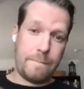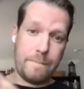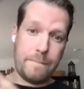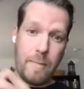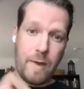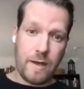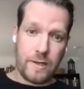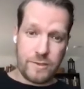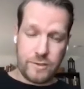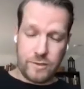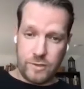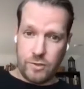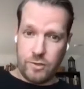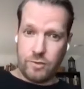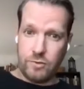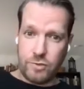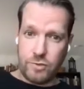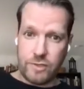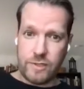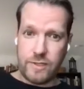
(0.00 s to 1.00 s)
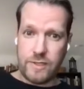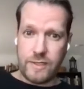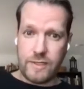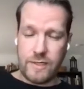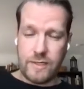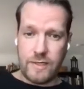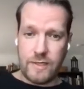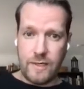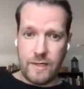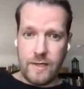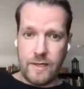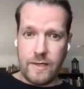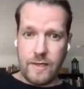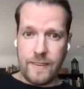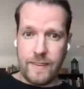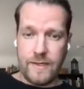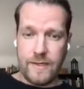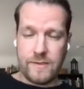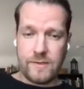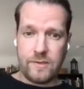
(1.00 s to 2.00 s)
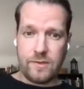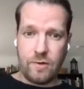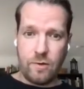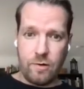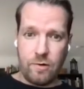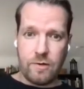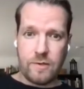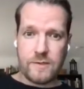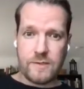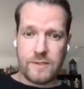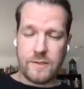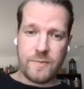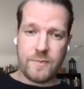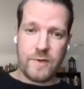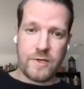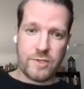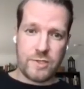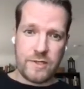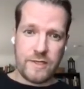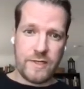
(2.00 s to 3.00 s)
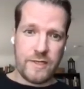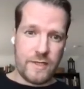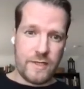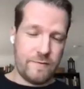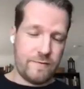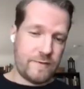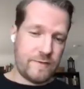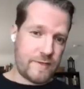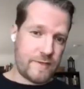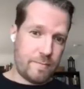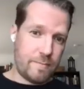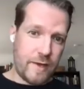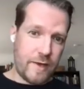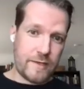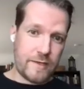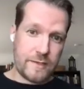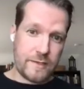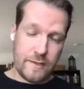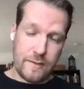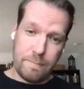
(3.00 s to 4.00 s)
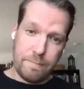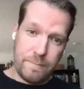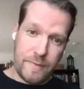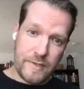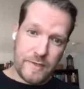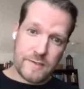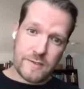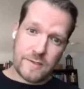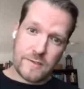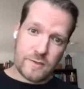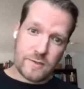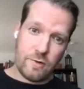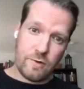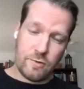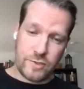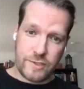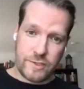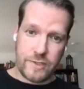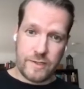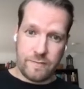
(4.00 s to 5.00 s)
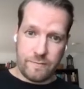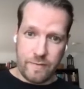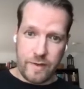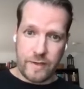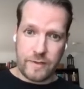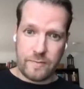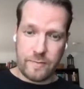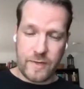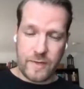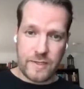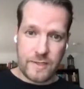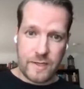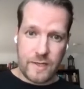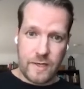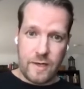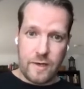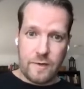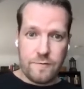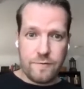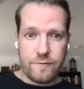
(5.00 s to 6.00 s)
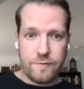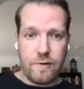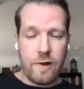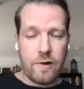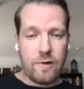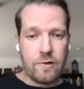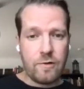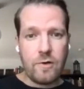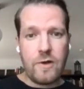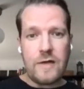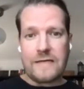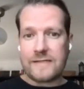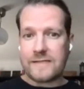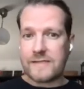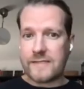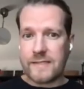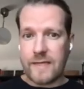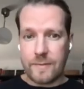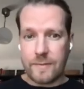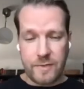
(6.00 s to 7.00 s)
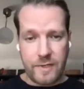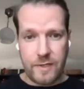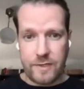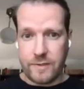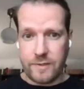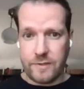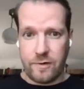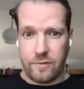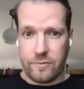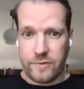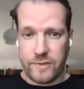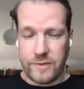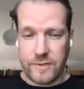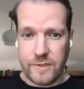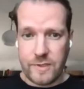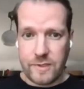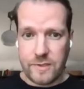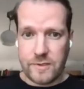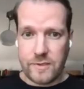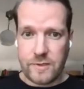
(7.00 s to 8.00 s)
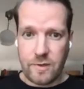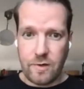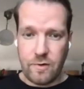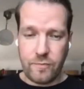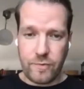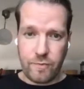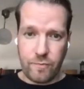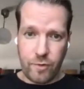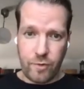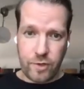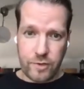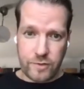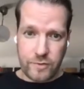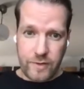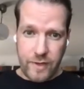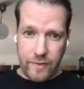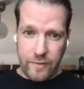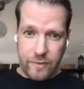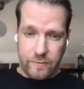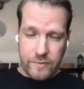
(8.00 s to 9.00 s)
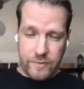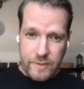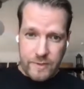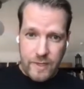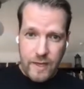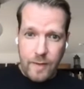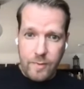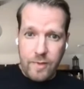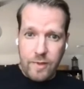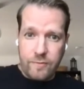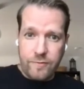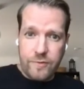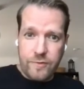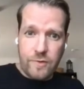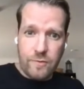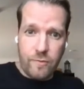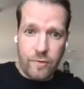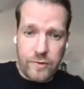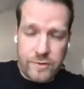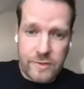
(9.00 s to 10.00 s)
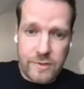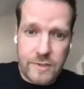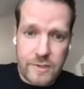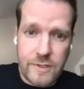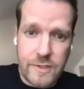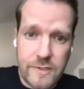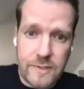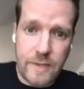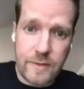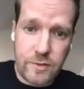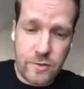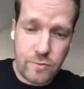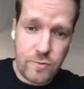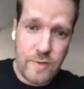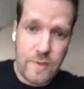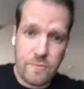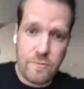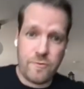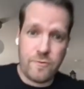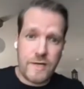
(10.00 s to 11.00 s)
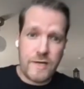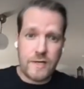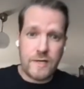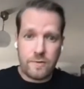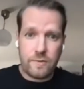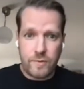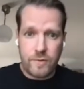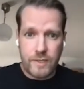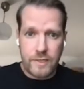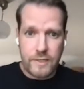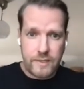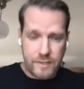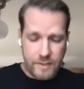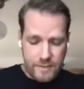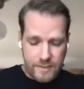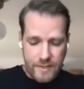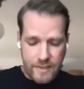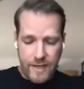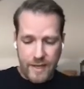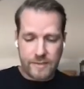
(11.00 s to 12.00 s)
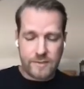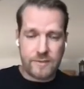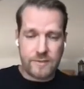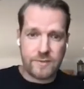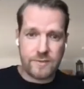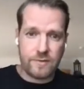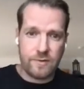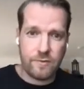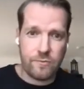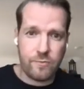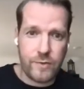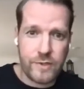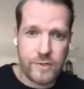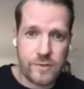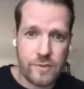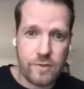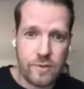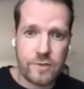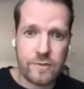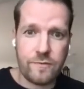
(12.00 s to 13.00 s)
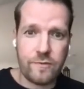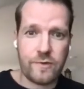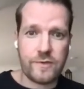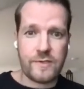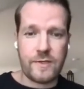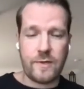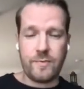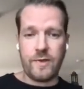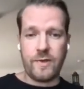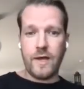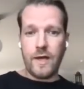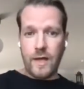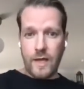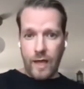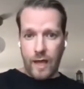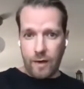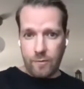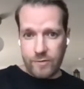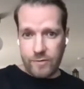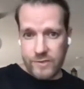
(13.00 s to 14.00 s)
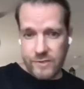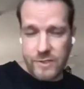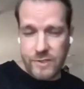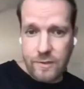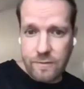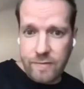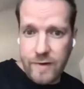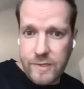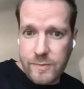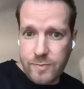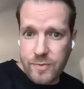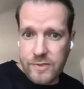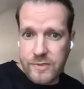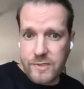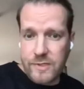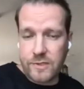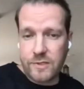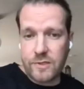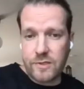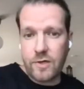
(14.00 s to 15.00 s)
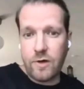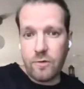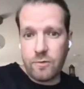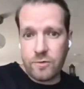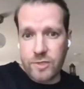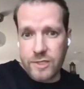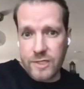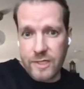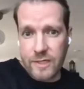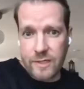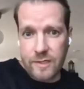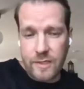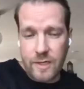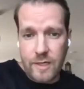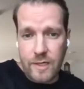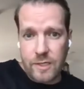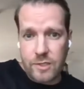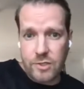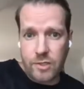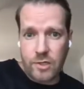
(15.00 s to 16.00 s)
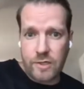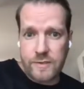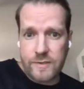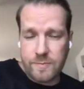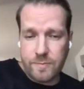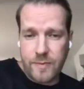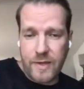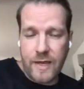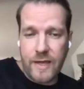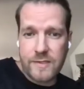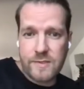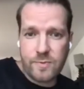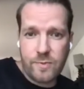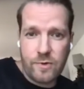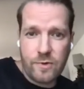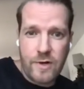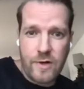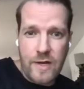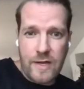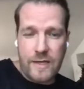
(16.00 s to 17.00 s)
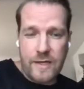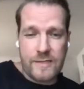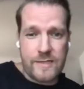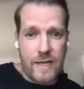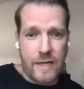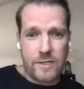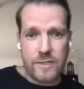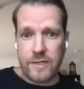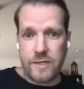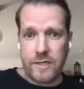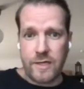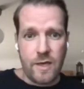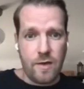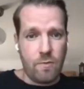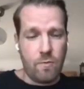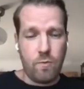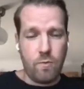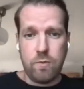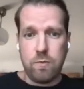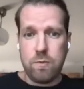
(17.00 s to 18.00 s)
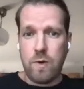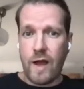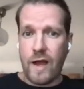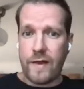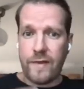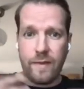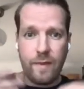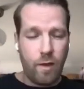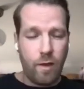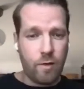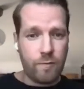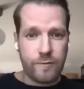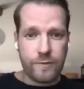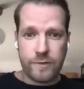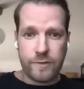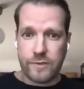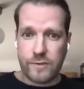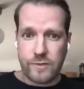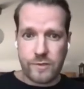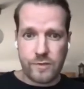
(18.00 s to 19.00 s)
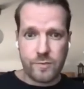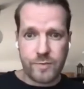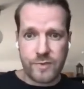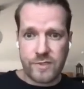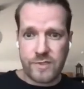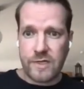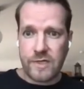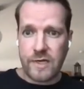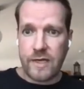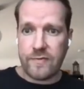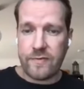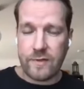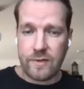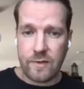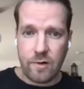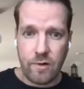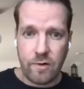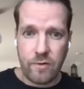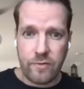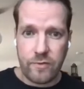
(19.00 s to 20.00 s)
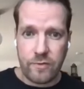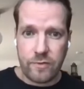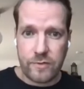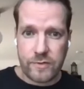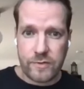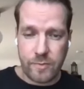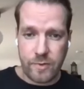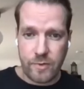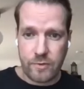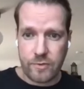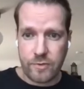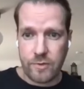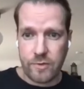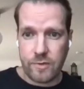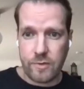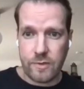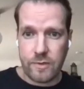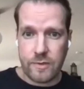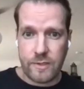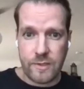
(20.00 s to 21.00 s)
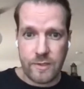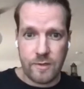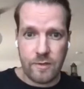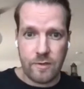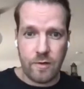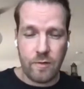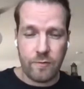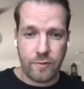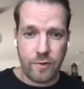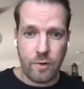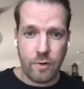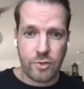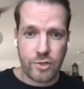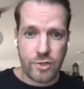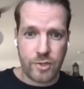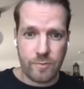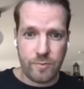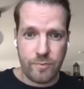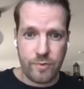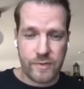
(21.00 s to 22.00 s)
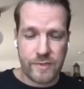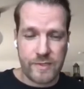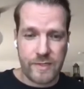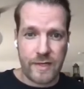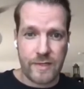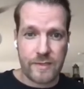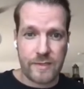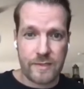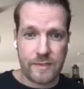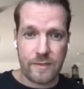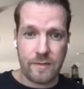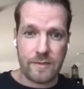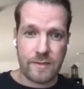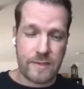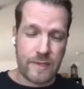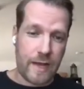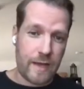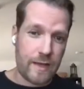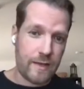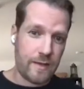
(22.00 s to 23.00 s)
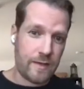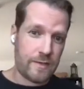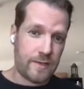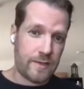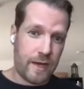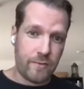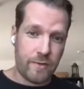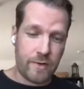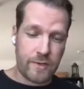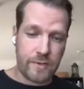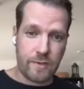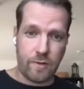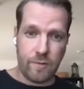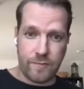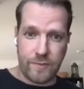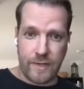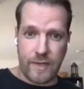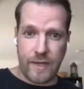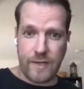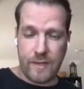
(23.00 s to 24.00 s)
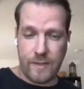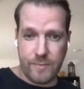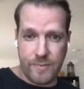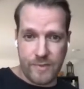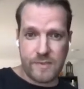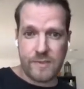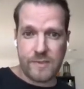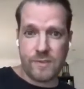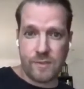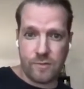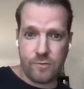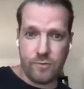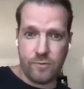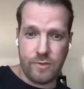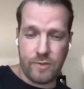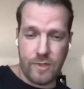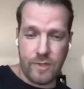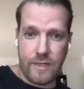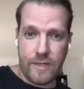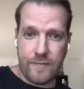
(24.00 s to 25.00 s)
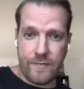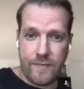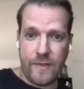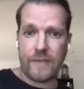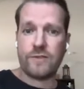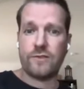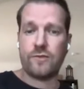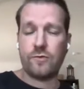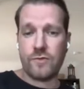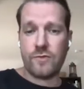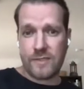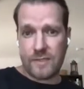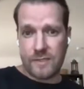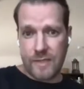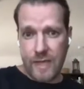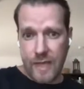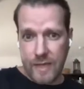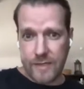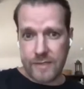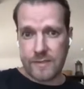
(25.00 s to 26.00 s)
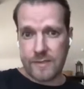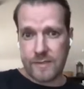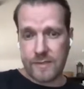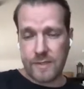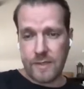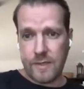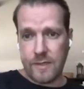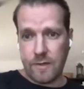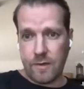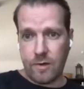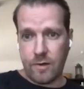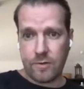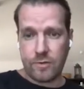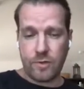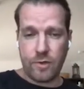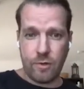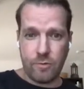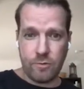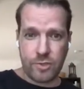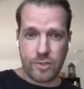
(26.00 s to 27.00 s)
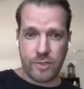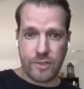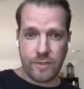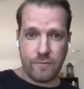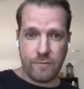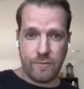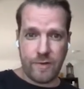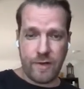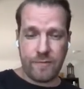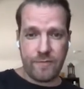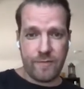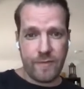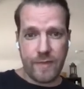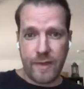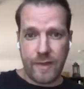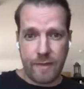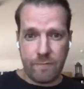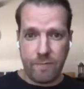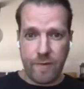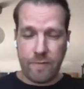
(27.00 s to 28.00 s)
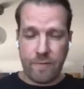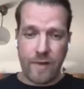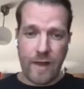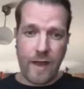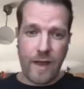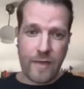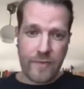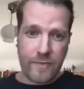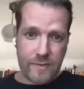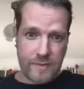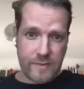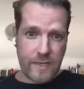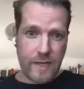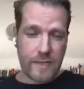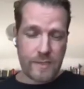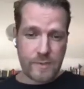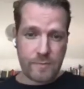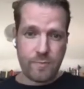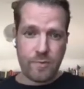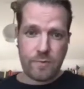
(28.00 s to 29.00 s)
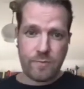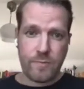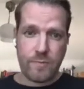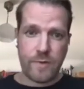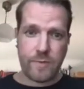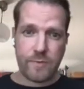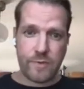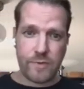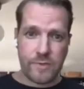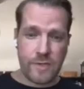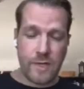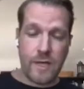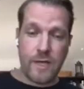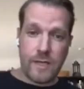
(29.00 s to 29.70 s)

But usually these goals, especially if it's embedded in a business coaching environment, follow some categories. So we work together with a couple of universities and do a really intense research. For example, our senior vice president coaching, Jonathan Passmore, is actually one of the superstars and authors of coaching books, and director of the Henley Business School that do science on coaching. We have other science board members